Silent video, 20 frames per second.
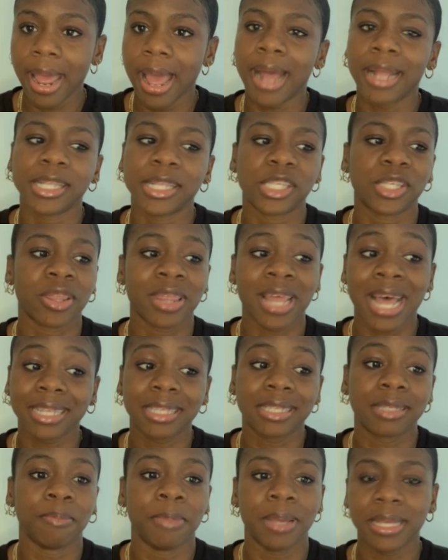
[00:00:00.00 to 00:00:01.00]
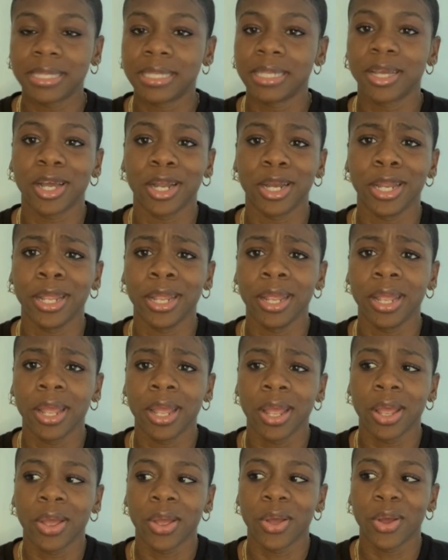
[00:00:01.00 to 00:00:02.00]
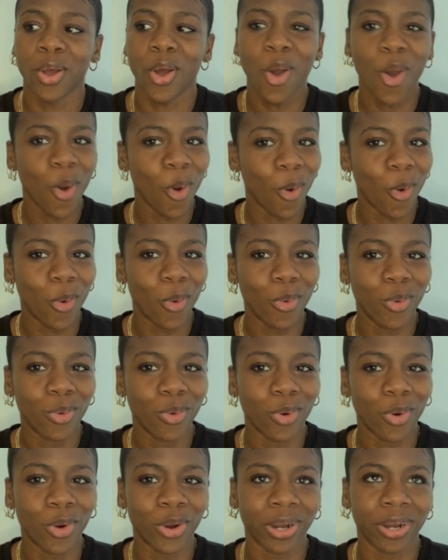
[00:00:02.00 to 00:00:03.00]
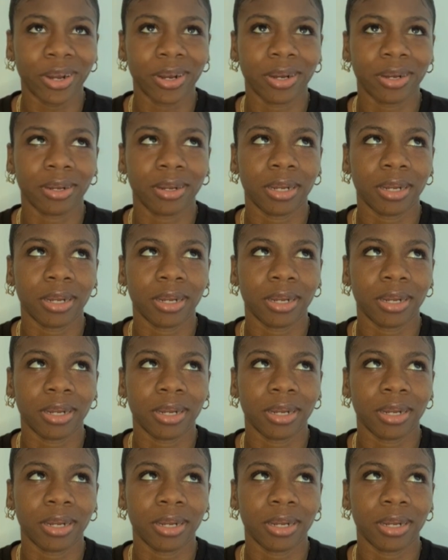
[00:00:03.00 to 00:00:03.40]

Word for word: And so that's basically how, or